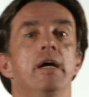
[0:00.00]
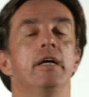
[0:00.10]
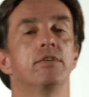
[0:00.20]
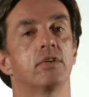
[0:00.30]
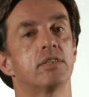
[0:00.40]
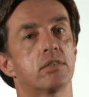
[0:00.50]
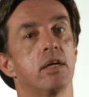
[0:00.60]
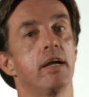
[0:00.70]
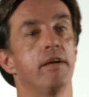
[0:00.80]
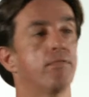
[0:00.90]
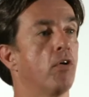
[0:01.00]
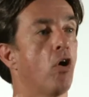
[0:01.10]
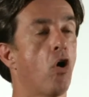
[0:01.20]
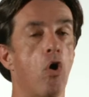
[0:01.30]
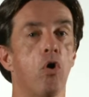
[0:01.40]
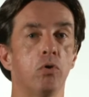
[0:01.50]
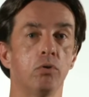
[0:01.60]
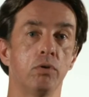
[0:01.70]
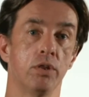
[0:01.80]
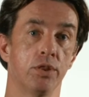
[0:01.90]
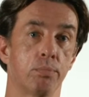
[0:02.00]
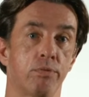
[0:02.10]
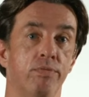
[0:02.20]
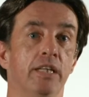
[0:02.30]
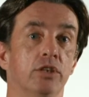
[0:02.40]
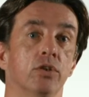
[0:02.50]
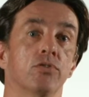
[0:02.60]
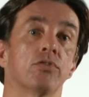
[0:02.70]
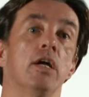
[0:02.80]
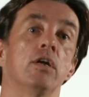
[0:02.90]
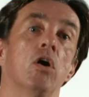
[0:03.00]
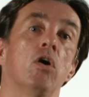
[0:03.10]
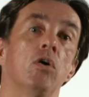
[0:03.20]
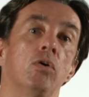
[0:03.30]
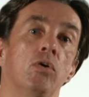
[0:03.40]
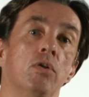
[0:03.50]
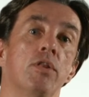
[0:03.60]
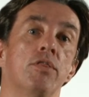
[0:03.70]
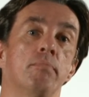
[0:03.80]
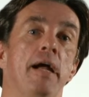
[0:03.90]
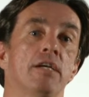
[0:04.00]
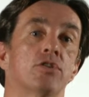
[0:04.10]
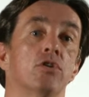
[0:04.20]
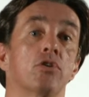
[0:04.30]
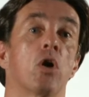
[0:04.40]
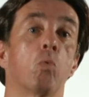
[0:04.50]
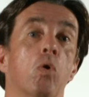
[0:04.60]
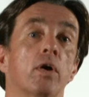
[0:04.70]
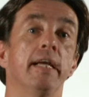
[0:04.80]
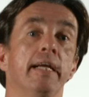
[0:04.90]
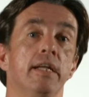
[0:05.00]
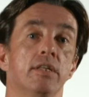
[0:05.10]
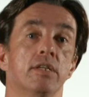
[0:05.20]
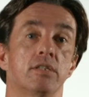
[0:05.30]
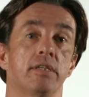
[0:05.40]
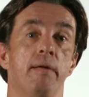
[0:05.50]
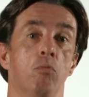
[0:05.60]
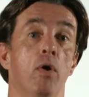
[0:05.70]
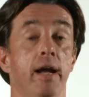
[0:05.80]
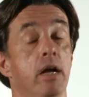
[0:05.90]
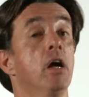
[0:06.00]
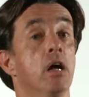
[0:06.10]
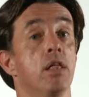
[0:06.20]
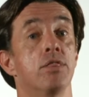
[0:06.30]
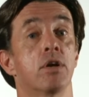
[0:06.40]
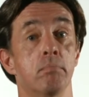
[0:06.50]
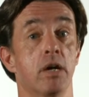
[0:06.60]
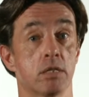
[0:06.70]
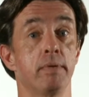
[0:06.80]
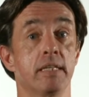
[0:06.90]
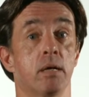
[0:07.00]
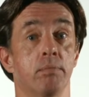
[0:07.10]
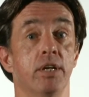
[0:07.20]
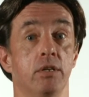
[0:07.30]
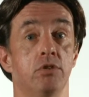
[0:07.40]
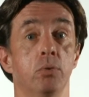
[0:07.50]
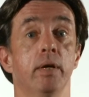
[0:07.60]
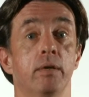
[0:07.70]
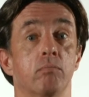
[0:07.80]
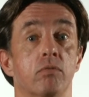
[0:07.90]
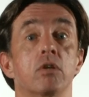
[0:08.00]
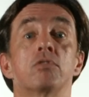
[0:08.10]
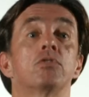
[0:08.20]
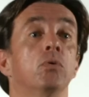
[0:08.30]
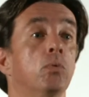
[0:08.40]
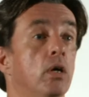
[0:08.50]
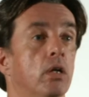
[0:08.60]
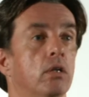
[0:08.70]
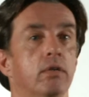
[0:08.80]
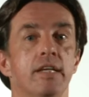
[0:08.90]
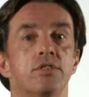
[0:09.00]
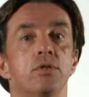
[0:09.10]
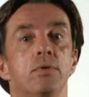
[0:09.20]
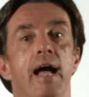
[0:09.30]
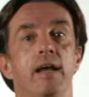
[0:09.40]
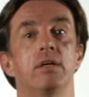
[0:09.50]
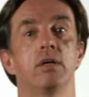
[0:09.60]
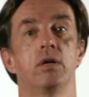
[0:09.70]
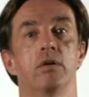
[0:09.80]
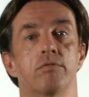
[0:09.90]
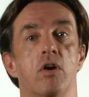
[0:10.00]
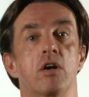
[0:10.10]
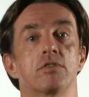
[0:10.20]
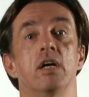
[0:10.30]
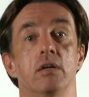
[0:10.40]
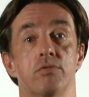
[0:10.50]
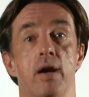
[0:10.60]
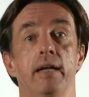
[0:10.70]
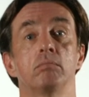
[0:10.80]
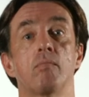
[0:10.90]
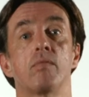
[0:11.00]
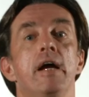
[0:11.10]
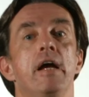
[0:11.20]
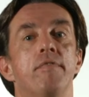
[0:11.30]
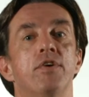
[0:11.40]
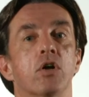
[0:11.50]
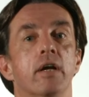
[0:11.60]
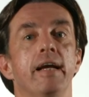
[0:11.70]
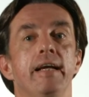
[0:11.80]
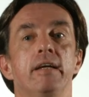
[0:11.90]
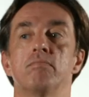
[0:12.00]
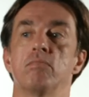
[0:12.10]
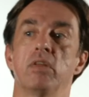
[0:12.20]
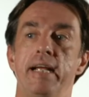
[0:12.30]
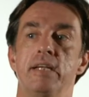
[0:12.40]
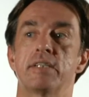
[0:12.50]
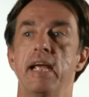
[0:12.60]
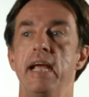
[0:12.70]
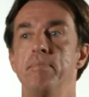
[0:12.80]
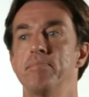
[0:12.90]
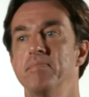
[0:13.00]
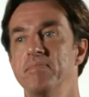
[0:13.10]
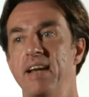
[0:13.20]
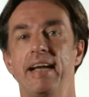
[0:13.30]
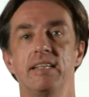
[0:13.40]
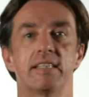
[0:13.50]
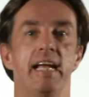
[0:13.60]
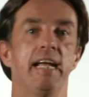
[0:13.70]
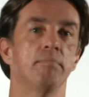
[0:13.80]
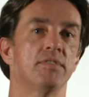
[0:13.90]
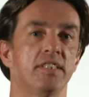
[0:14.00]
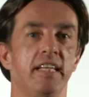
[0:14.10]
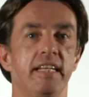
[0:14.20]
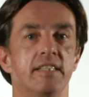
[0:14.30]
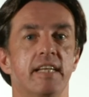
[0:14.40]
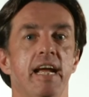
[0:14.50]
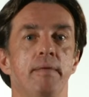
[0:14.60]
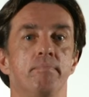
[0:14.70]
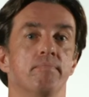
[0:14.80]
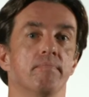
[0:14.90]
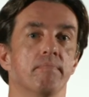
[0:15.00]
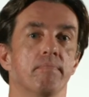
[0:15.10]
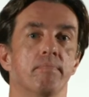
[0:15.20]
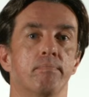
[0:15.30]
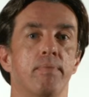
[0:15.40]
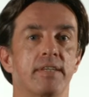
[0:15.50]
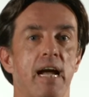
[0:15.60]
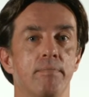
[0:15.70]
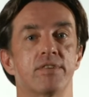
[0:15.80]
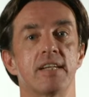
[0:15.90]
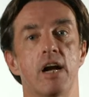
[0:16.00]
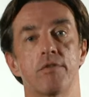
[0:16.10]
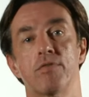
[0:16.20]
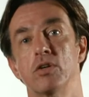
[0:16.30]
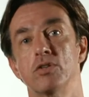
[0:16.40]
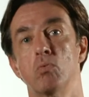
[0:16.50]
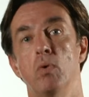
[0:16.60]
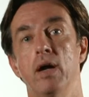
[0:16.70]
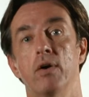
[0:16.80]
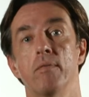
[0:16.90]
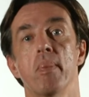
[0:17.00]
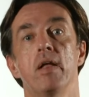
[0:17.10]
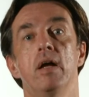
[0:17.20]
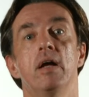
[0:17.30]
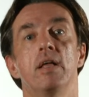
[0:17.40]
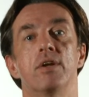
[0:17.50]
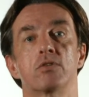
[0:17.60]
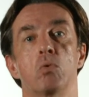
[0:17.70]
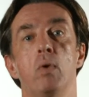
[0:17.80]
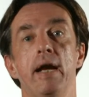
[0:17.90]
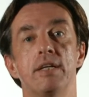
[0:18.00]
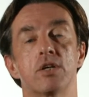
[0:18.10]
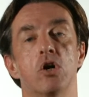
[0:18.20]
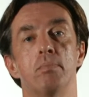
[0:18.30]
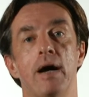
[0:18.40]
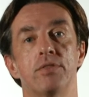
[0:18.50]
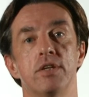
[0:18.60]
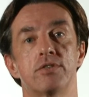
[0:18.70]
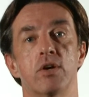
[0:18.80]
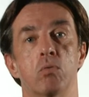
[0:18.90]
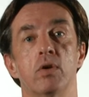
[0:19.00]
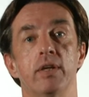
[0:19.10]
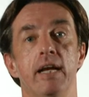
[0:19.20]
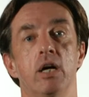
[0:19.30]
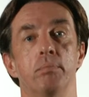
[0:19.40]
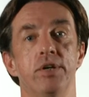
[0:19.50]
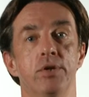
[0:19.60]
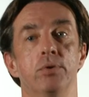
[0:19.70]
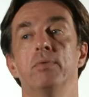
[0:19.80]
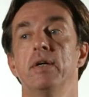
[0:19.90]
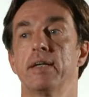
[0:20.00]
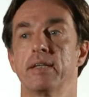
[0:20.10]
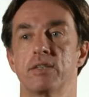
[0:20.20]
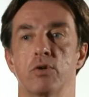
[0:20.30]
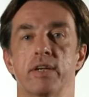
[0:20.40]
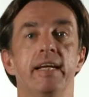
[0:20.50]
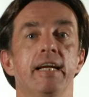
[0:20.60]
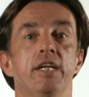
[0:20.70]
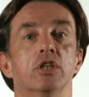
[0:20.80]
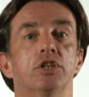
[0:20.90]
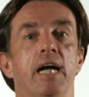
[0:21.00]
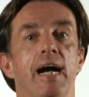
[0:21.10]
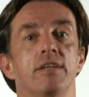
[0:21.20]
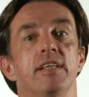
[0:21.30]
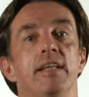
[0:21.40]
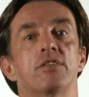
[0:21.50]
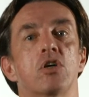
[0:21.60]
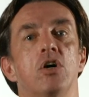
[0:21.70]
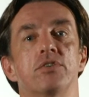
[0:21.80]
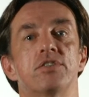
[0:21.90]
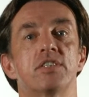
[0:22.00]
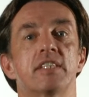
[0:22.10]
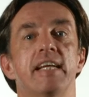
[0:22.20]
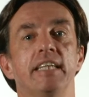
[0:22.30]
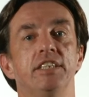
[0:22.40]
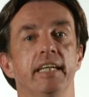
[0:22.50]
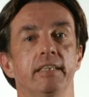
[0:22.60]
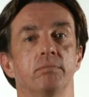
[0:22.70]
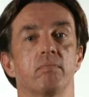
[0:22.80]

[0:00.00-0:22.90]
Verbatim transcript: Is let's if all the professionals and all the masters are working in this same way, there must be something to it. So let's do that for ourselves, right? If you're a landscape, nightscape, cityscape type photographer as well, there's a way to go about this that'll really help you sort of get your shots, and that's called sketching.